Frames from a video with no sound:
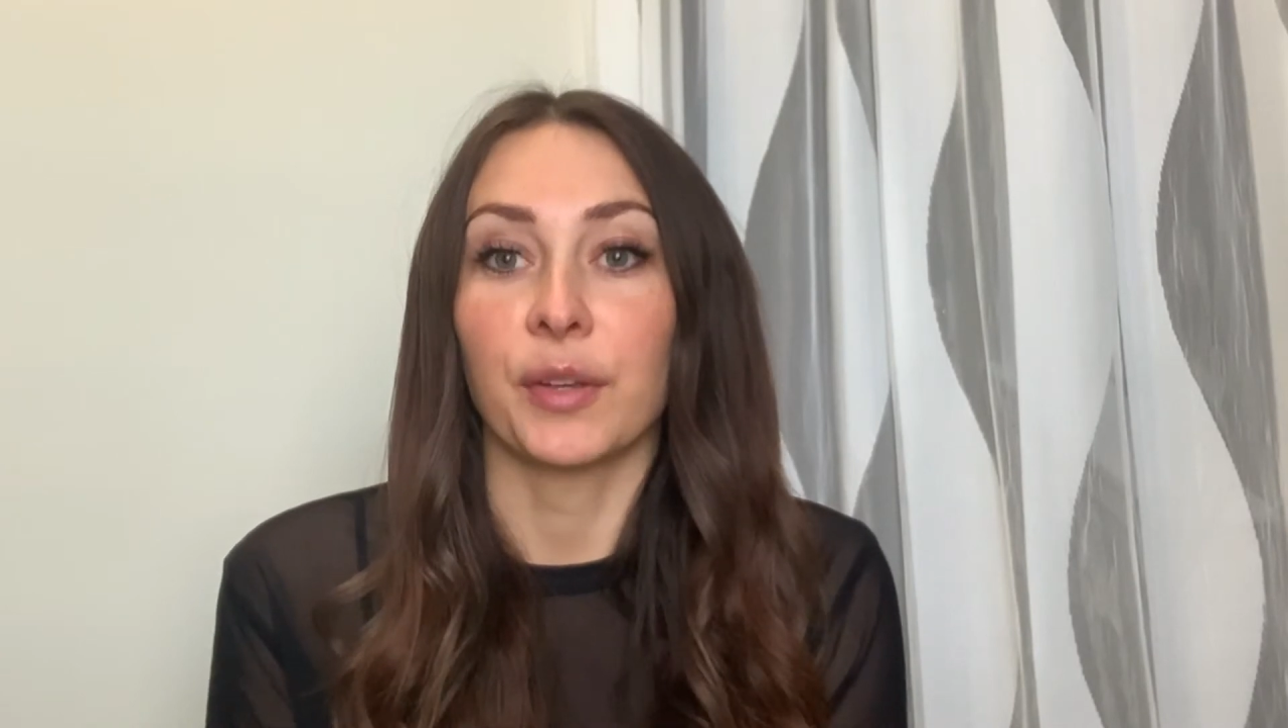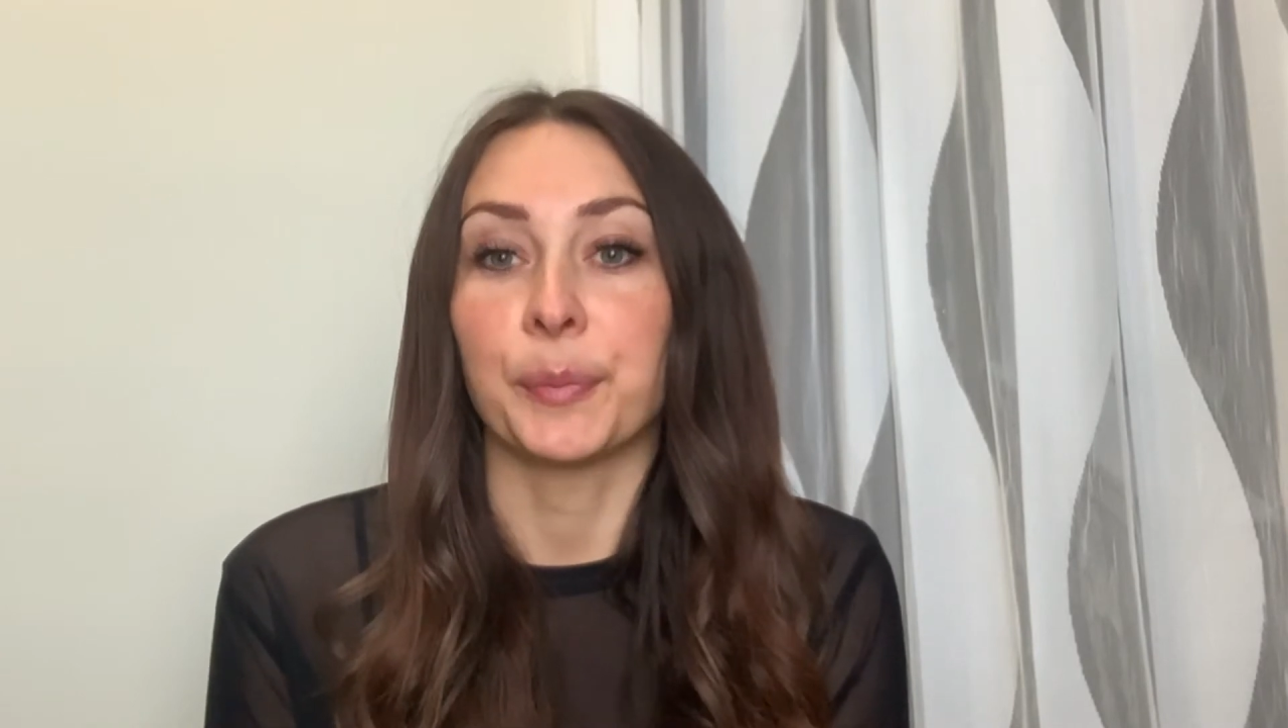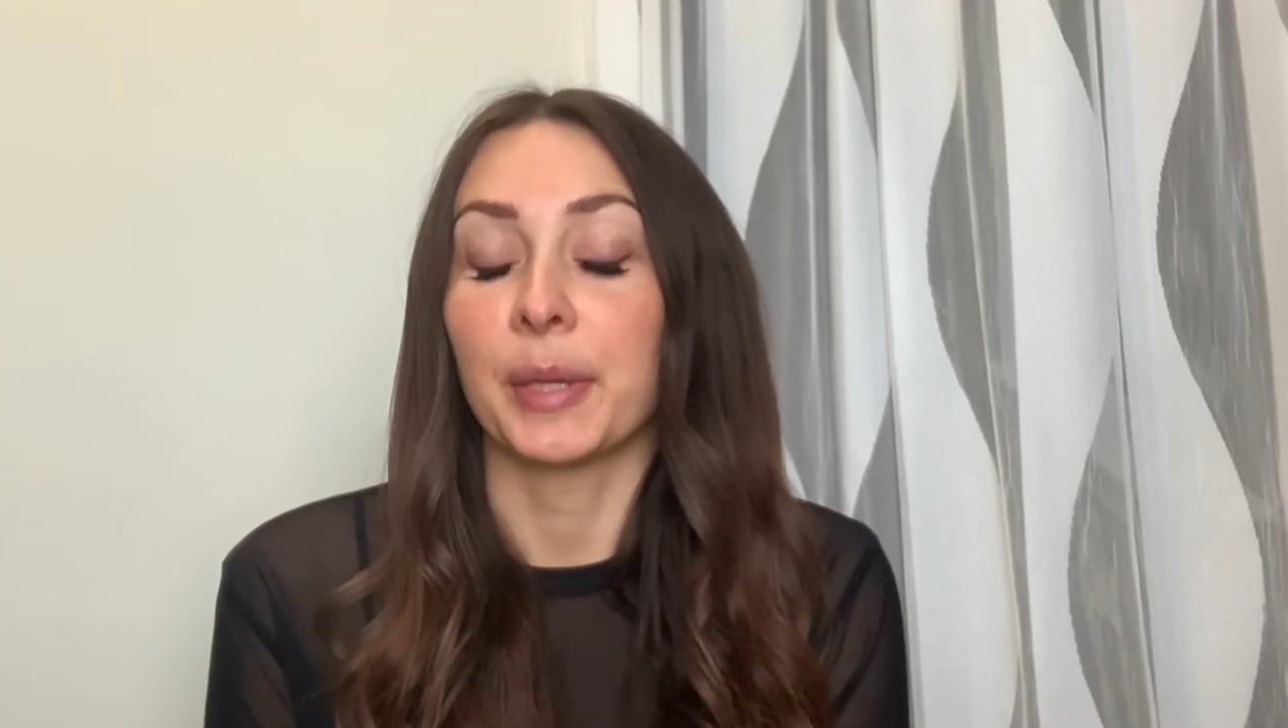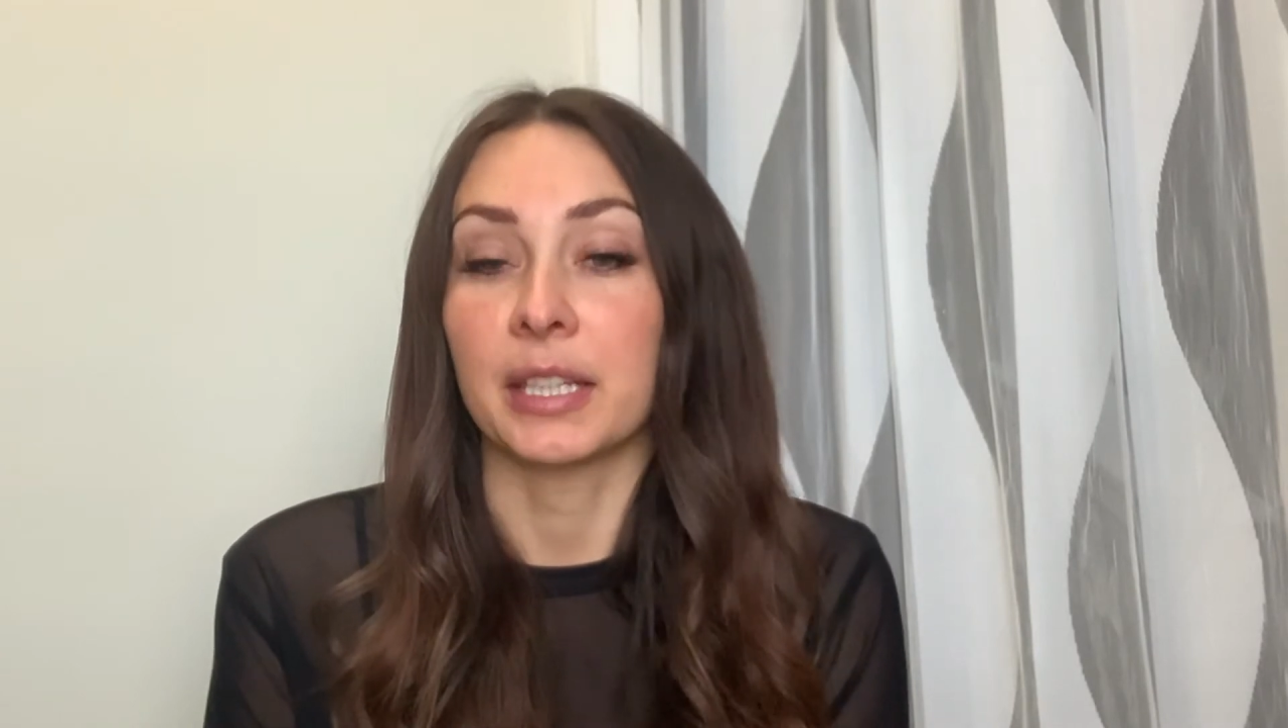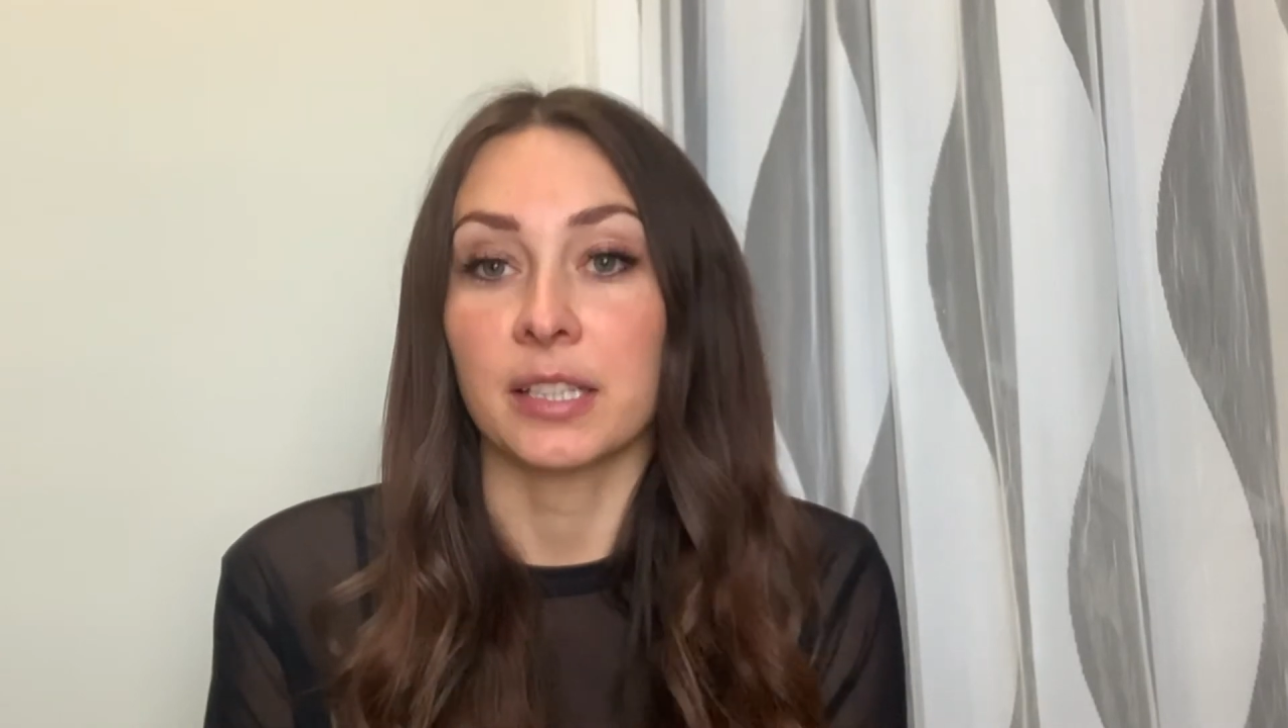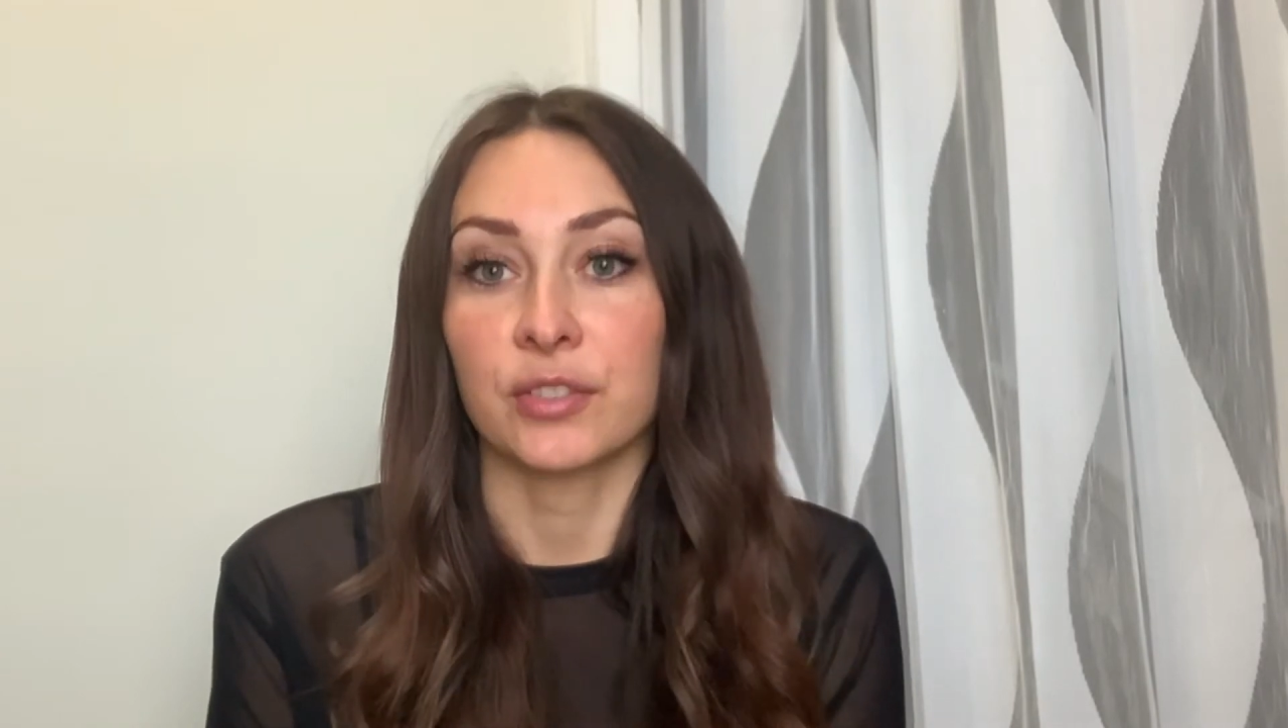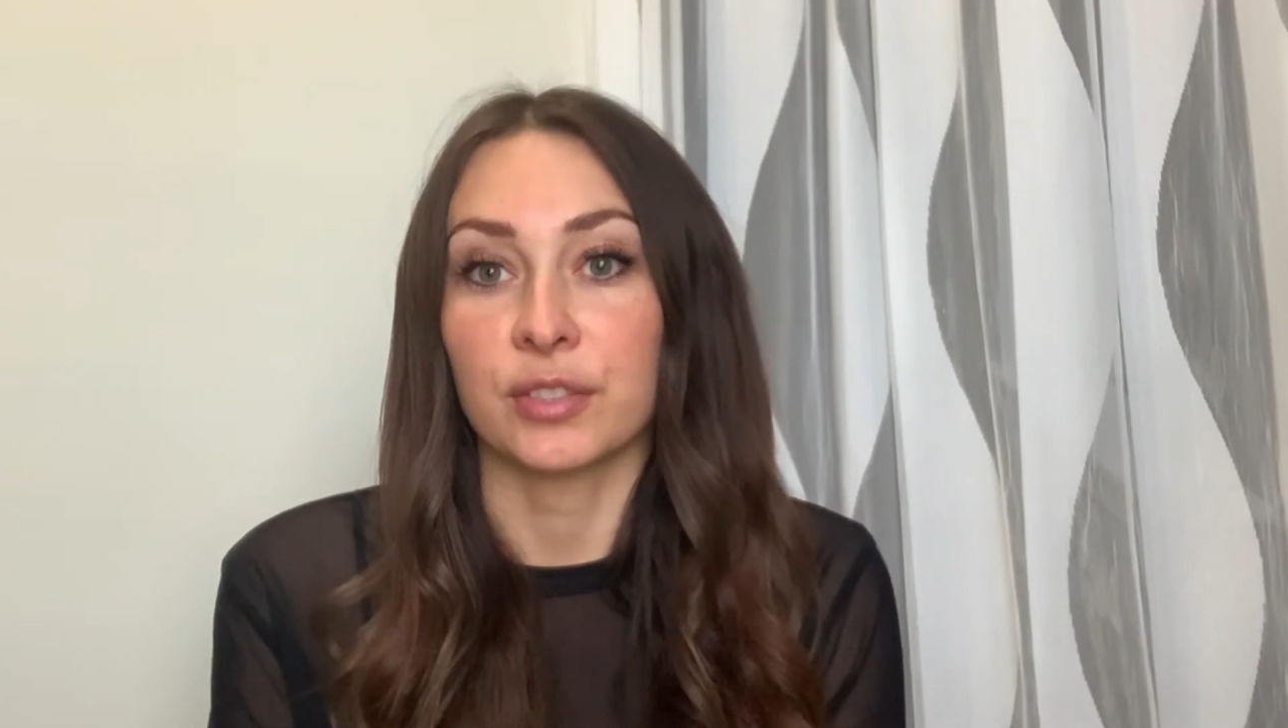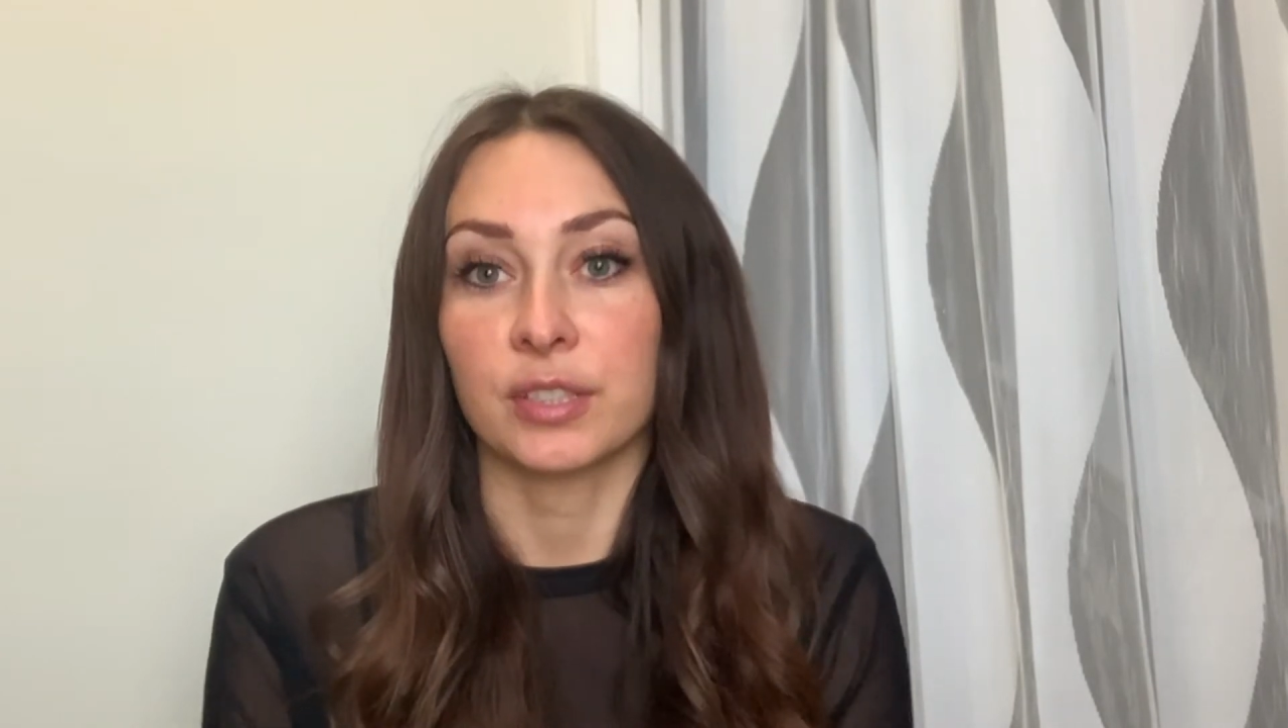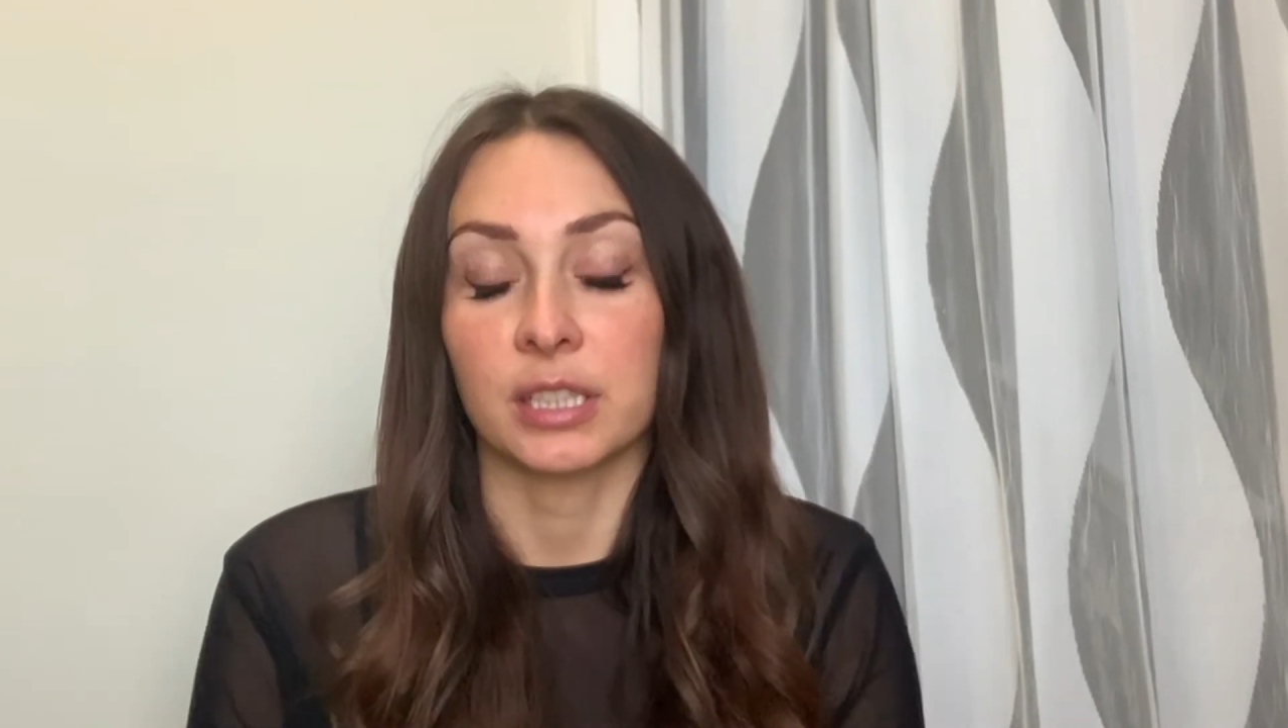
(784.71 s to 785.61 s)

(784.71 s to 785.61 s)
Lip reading: and pay attention to